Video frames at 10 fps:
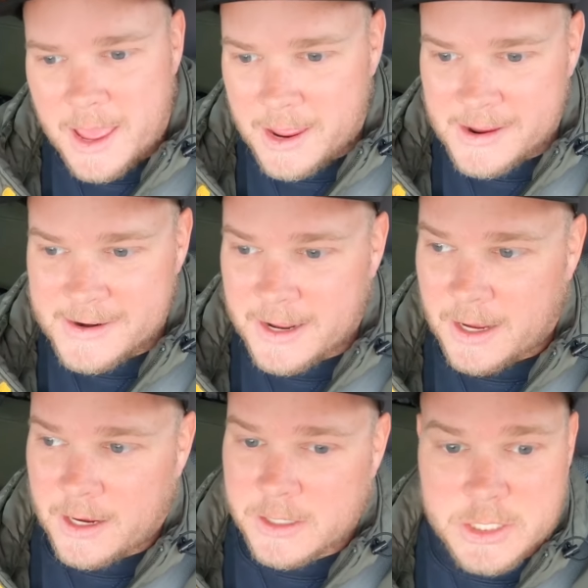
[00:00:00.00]
And
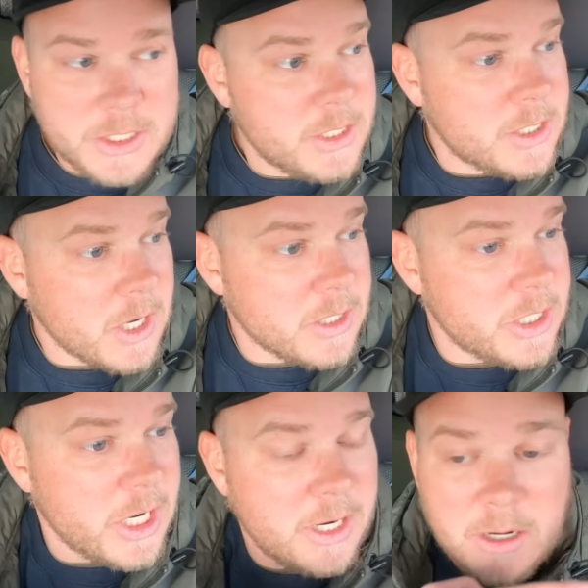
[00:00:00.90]
sure as
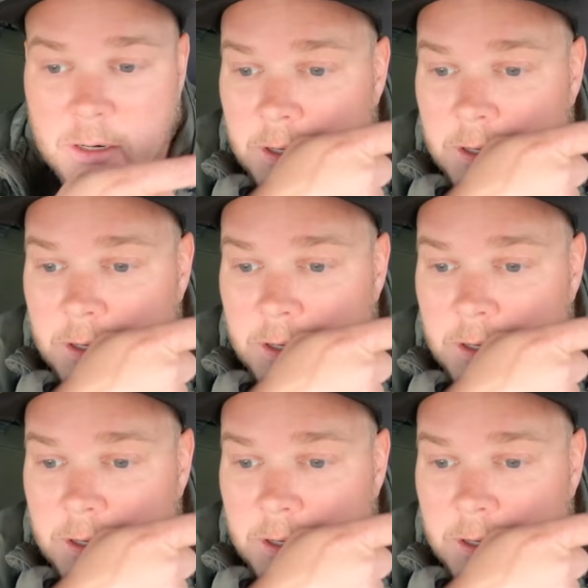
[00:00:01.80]
shit,